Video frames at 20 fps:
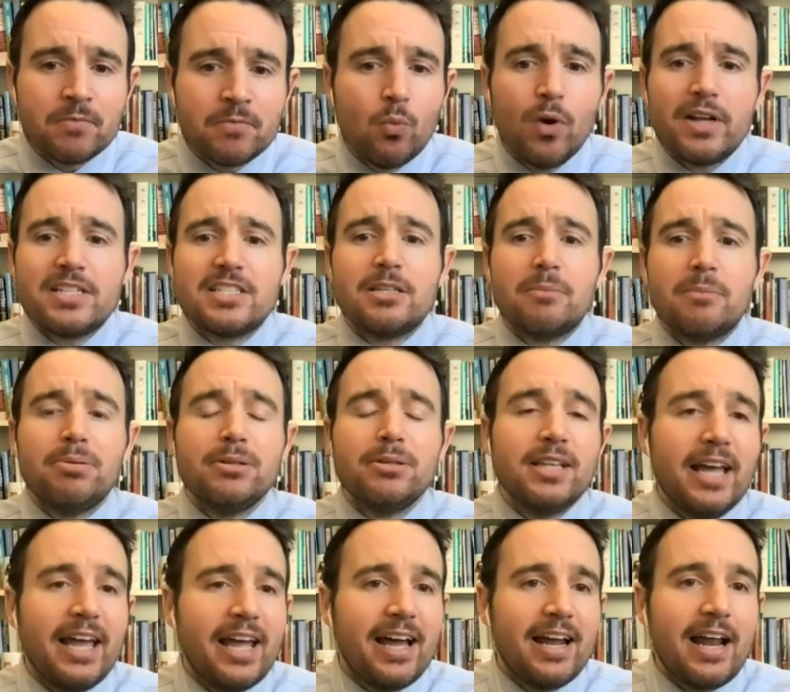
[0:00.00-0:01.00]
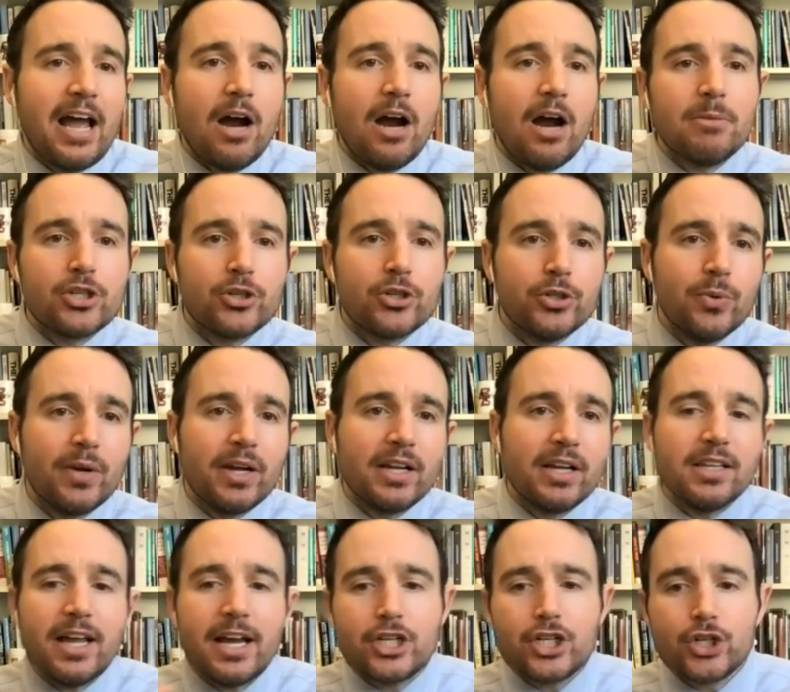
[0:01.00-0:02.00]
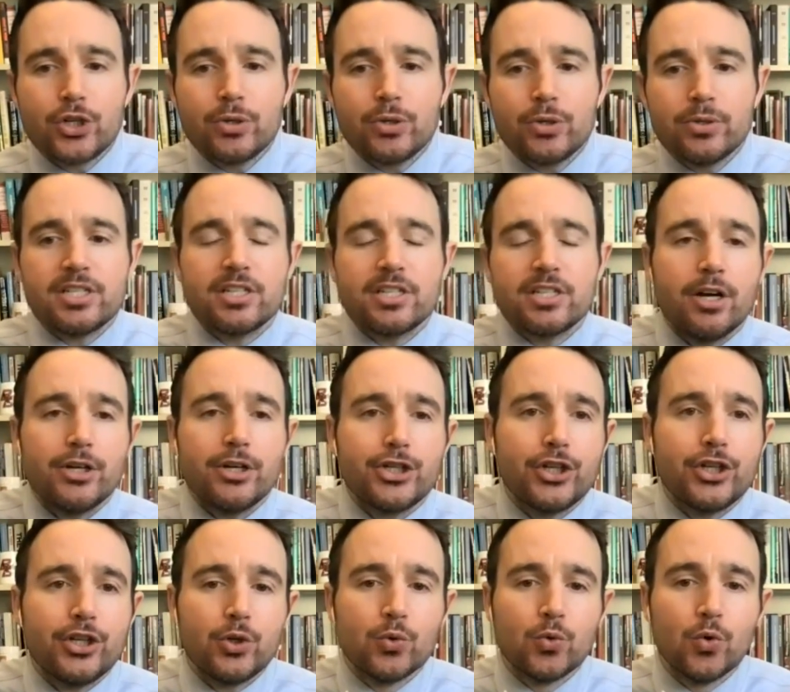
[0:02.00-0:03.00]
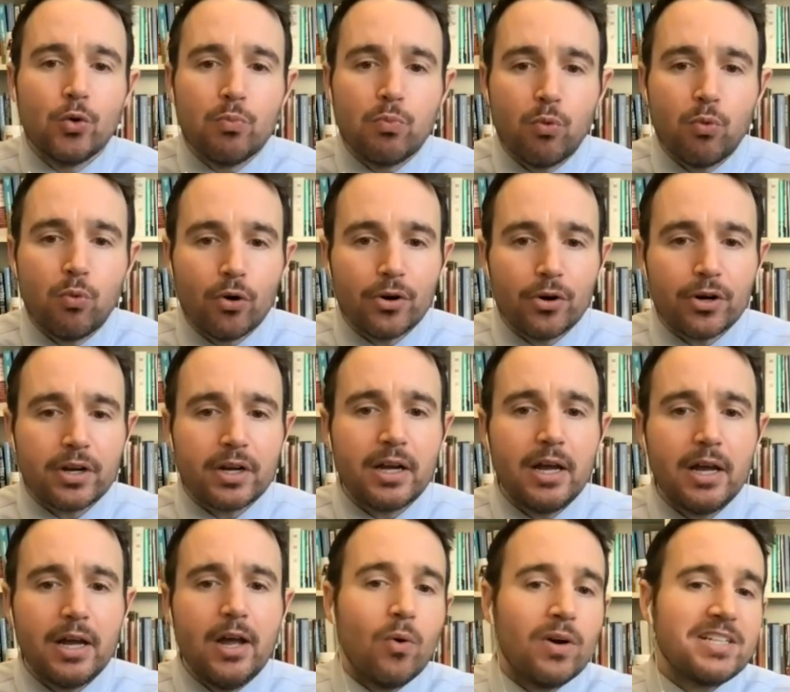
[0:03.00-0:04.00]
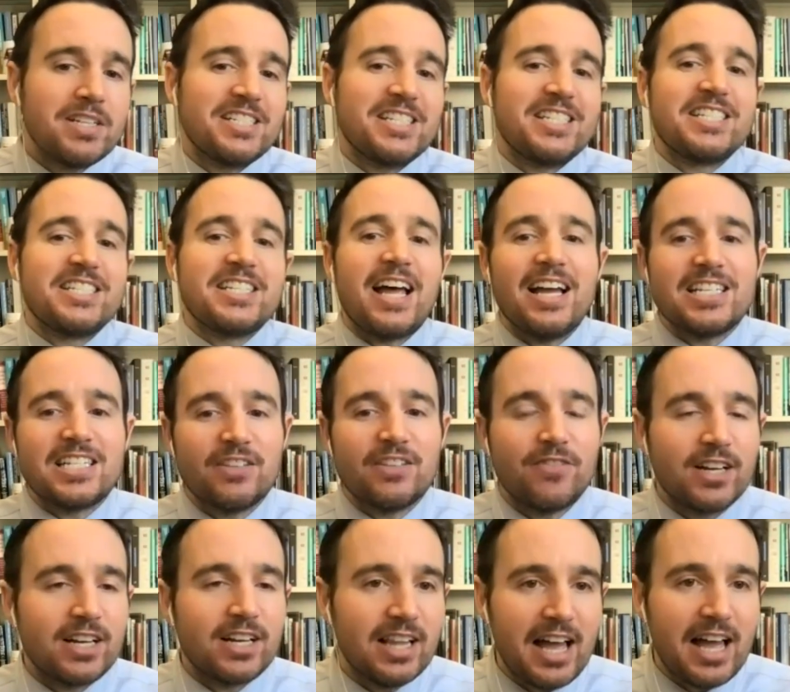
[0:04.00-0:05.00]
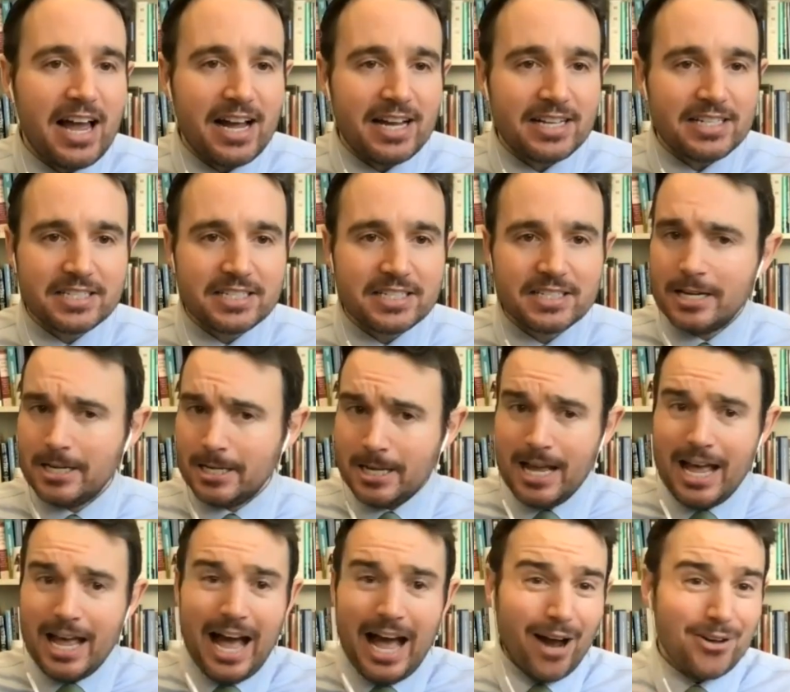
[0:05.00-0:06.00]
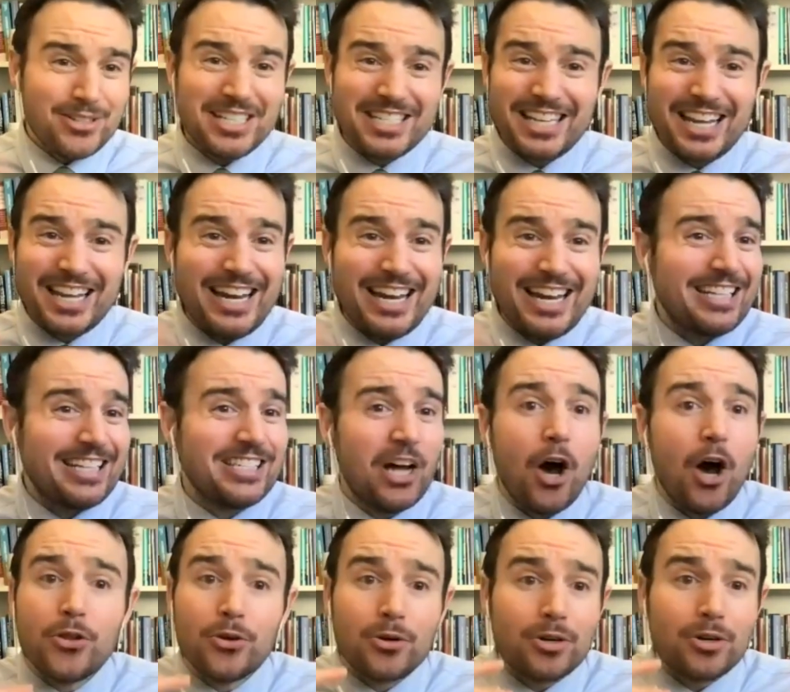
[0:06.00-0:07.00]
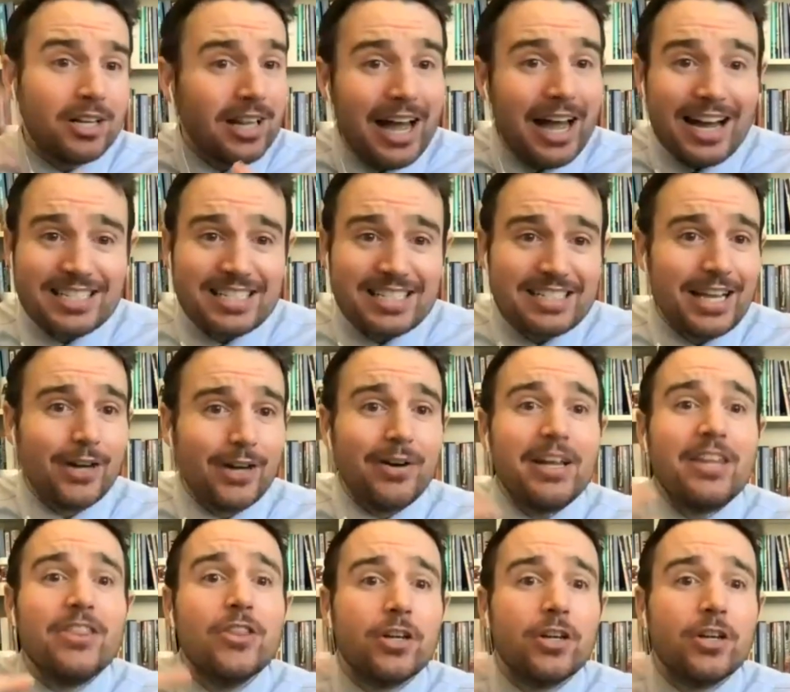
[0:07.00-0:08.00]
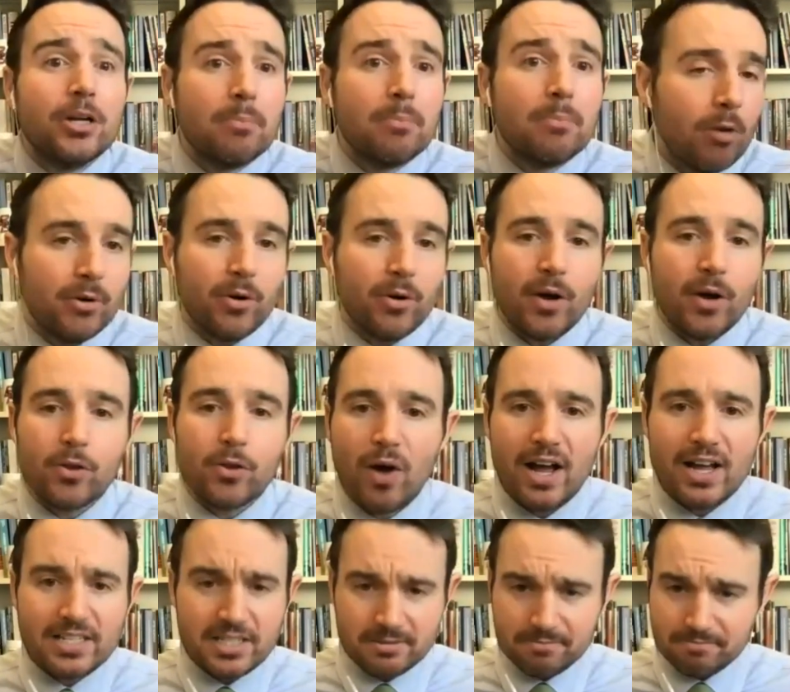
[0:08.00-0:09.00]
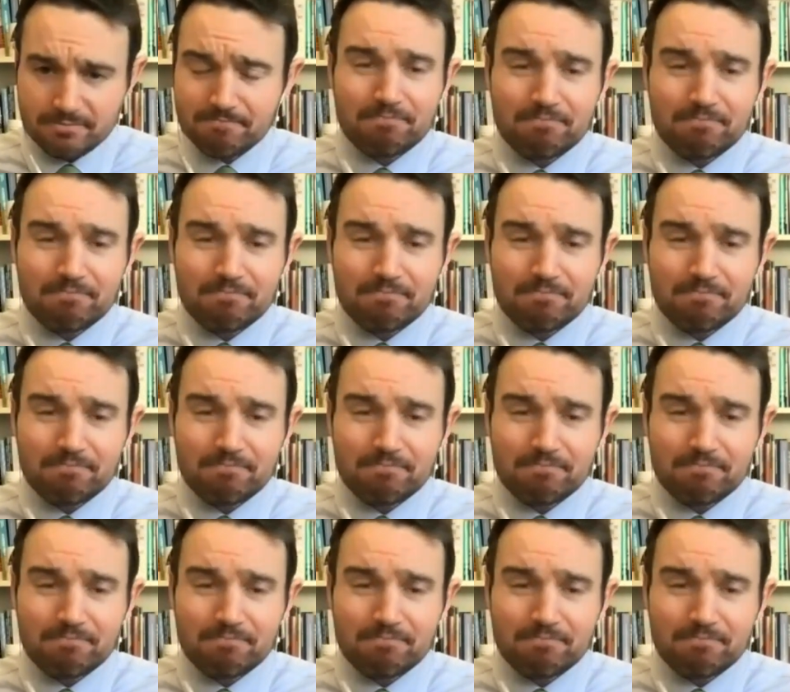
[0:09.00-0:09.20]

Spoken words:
What is the plan? How much are you doing lecture, discussion, group work? What is the size of the class? How does this connect to other classes that are in the department or otherwise?